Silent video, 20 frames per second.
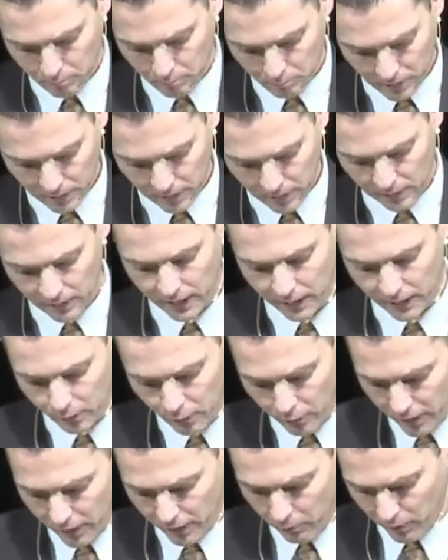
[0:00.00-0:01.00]
Being let
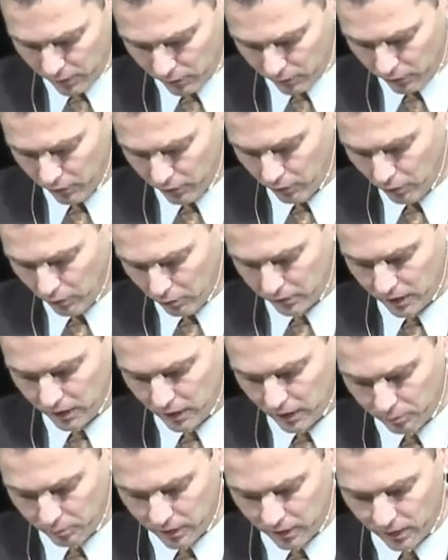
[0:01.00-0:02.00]
go, they went to their own
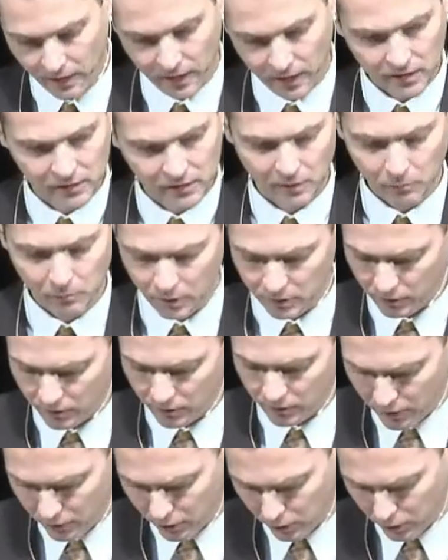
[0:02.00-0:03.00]
company, that is, they went to
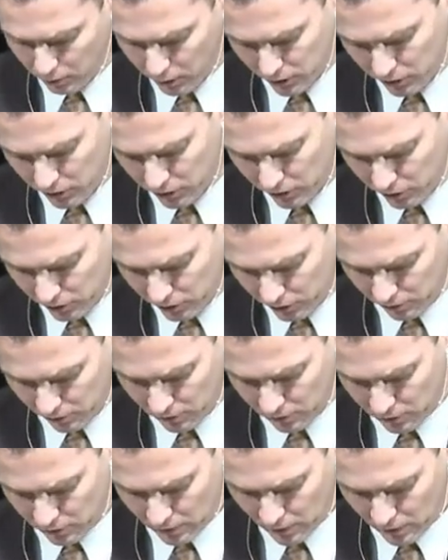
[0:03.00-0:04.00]
the other Christians,
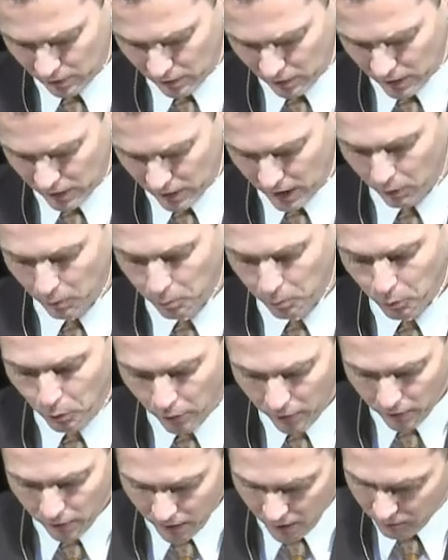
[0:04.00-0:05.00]
and they
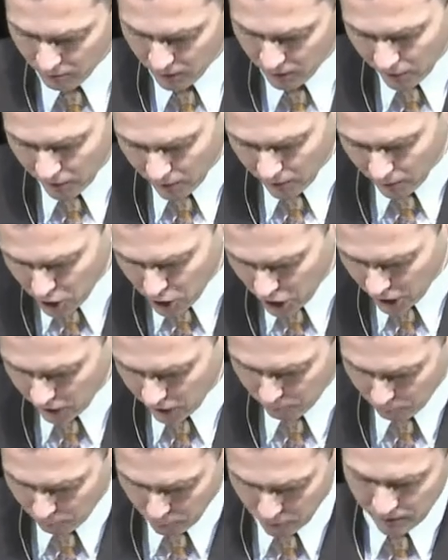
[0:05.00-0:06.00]
reported everything the
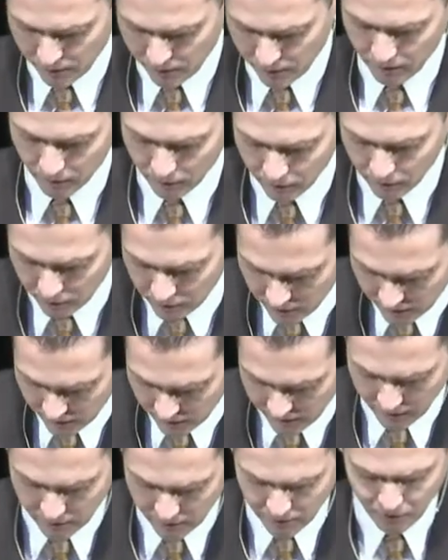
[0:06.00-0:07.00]
chief priests and elders had
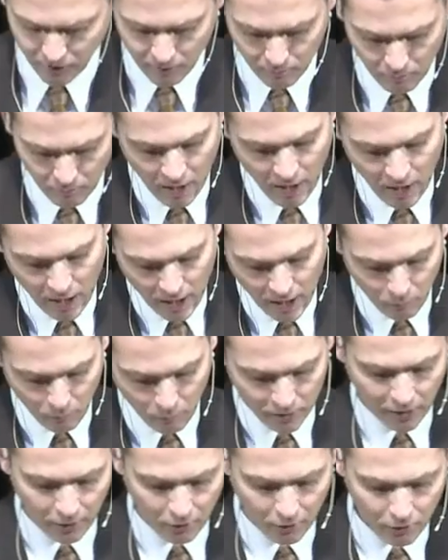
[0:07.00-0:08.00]
said to them. And when
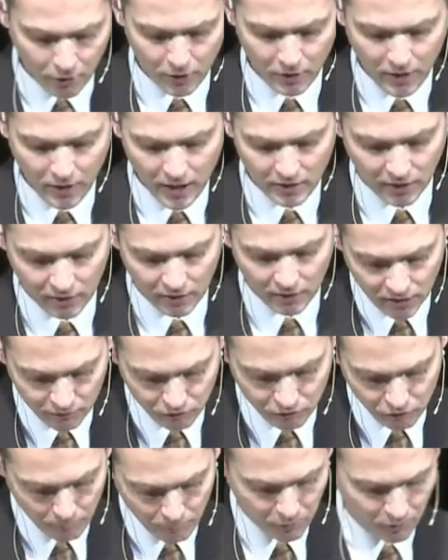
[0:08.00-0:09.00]
they heard that, they
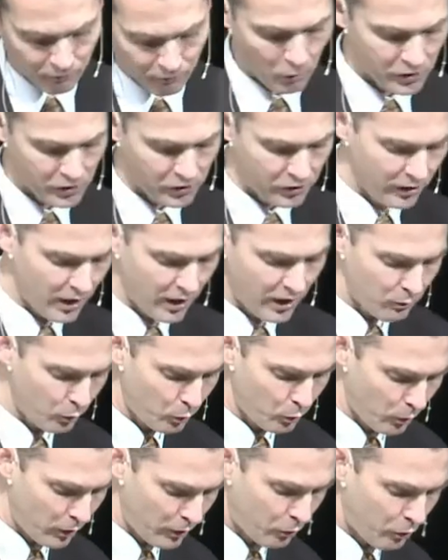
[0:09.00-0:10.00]
lifted up their voice to God with
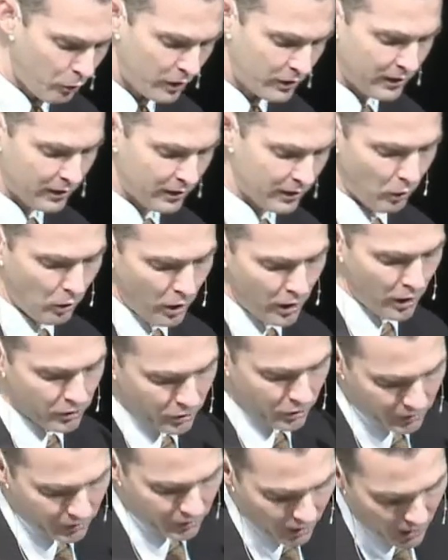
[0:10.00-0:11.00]
one accord and said, Lord,
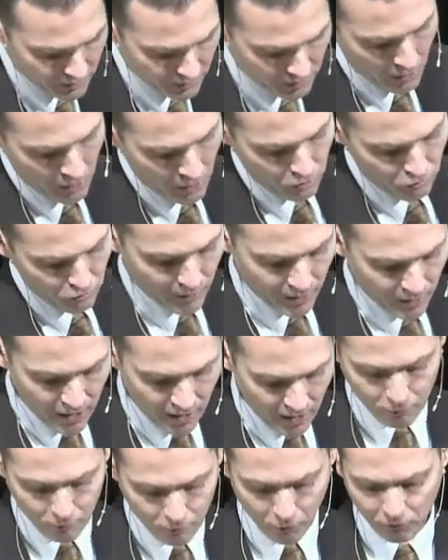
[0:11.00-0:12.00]
your God, you made
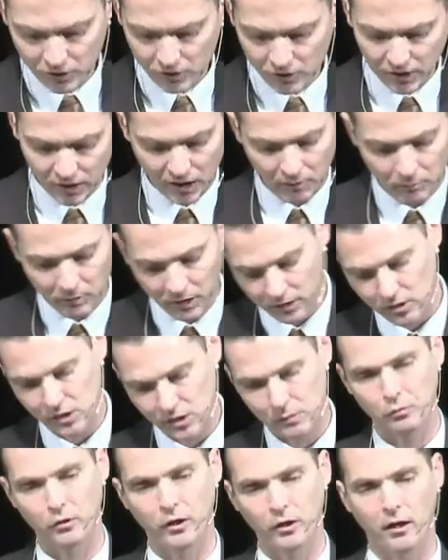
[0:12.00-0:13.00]
heaven, earth, and sea. And they begin this
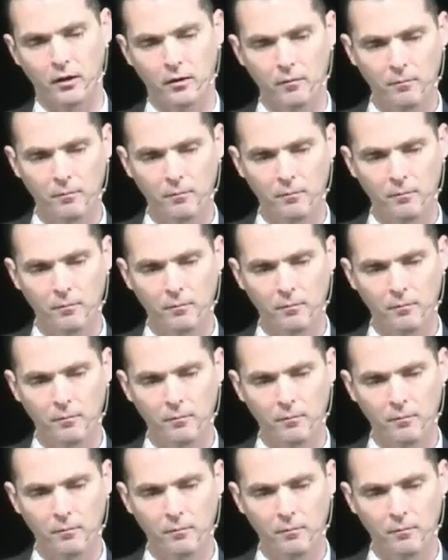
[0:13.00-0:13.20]
prayer.